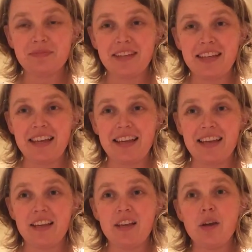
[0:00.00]
Okay.
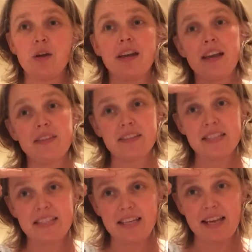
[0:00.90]
And this
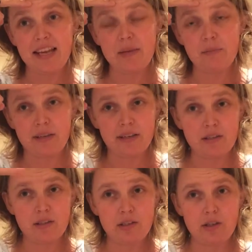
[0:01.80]
is name, like it's a
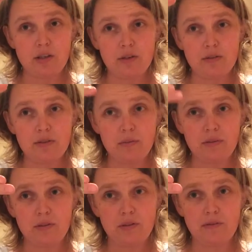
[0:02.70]
salute with
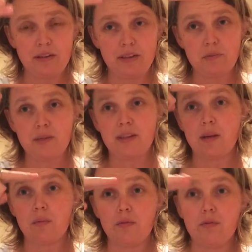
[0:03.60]
2 fingers. We did
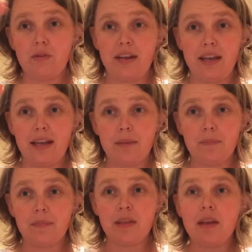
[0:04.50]
that before, name.
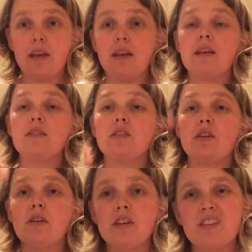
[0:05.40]

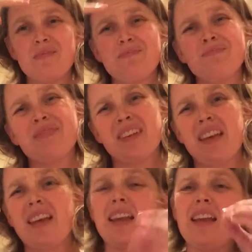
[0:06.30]
So
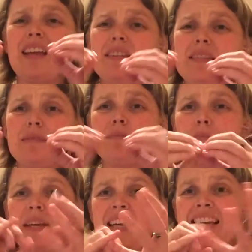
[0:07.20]
in
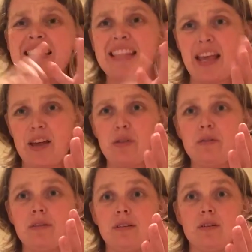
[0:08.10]
BSL,
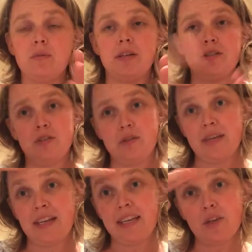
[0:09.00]
we do
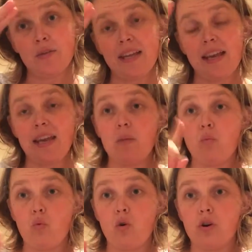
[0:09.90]
your
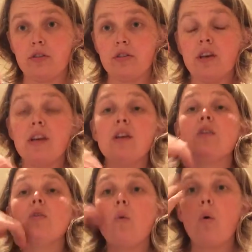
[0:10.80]
name, what.
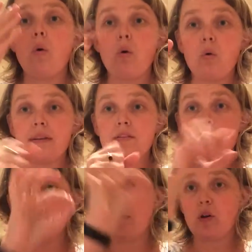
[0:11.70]
You always
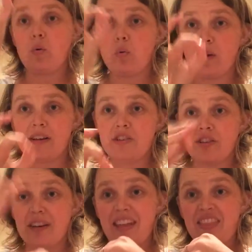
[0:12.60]
do the
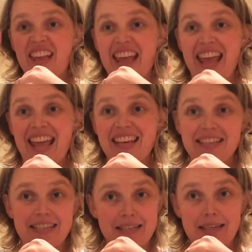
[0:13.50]
question at the
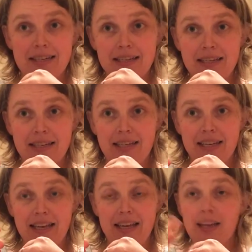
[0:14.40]
end.
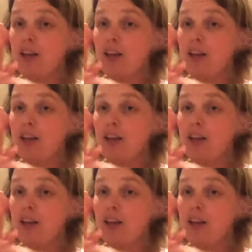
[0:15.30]
Okay.